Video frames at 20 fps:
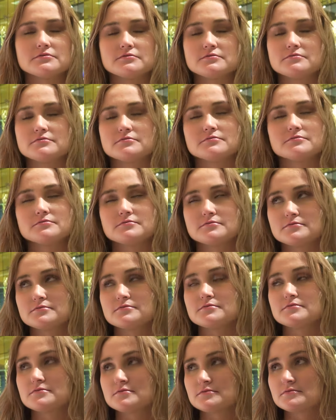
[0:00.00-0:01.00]
So.
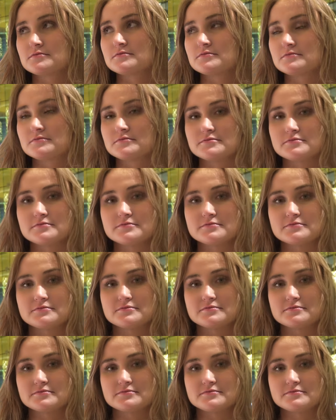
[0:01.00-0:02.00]
Uh, so we made it back. We're
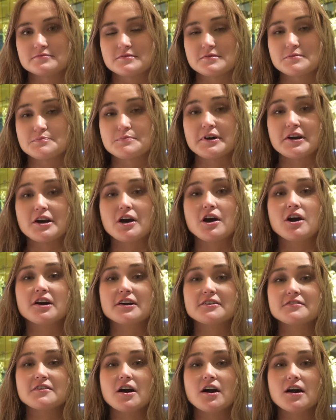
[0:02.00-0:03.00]
gonna do that. but
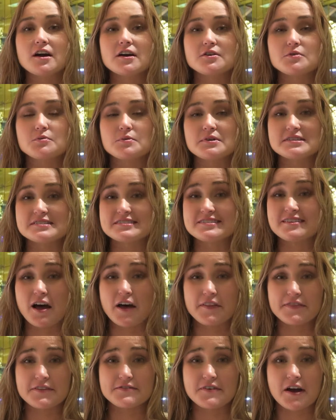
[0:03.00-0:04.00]
Hard Rock food. was
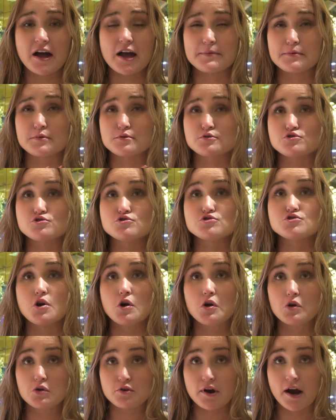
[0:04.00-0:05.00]
not the vibe. It was so
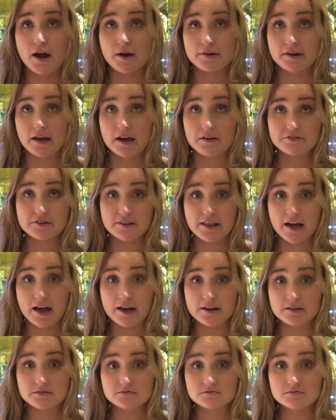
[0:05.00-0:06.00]
crowded after. Hard
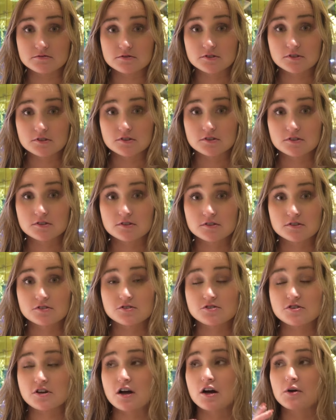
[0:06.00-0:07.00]
Rock was misery.
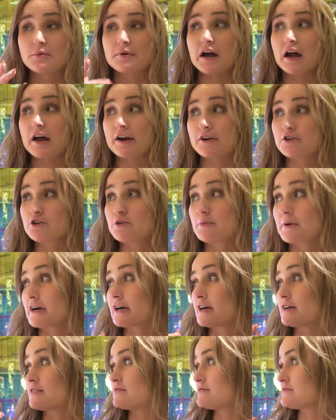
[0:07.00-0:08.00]
So we got an
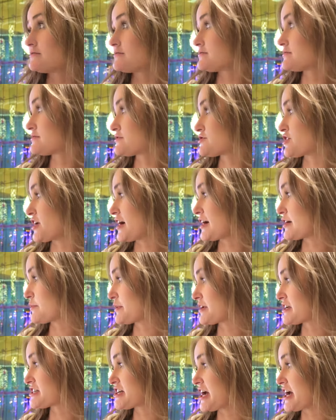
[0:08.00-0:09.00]
Uber. Trying to win a